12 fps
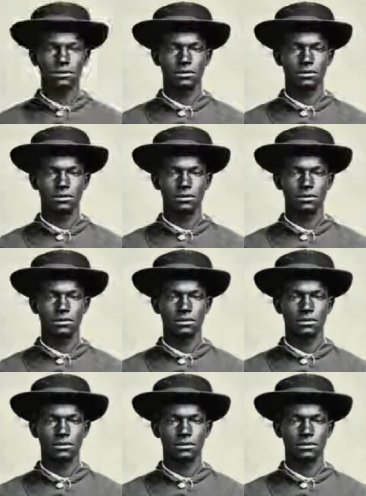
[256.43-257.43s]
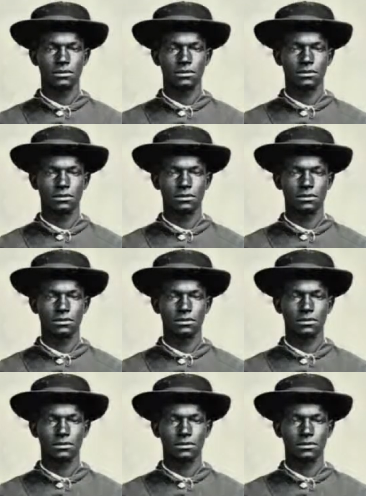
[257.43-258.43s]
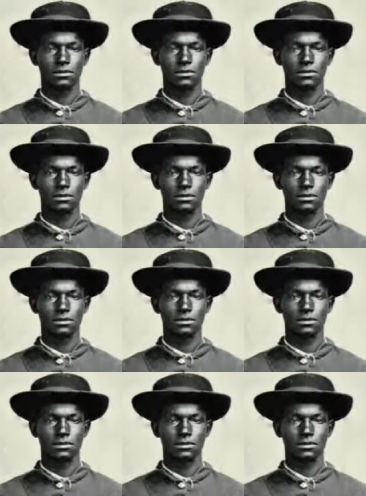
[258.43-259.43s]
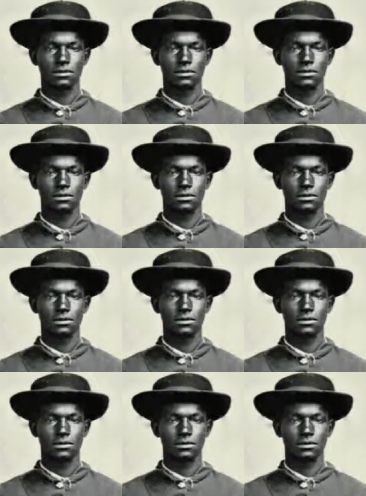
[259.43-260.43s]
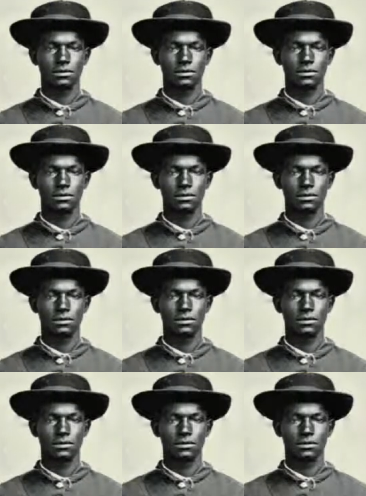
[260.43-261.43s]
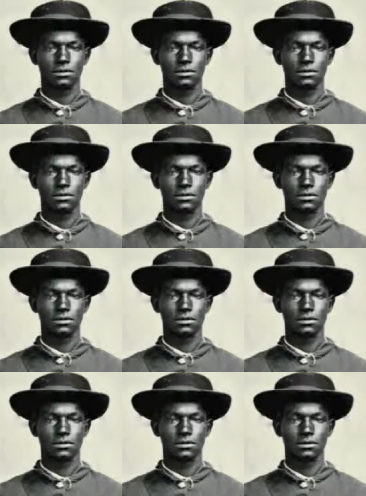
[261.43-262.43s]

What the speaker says: (no one is talking)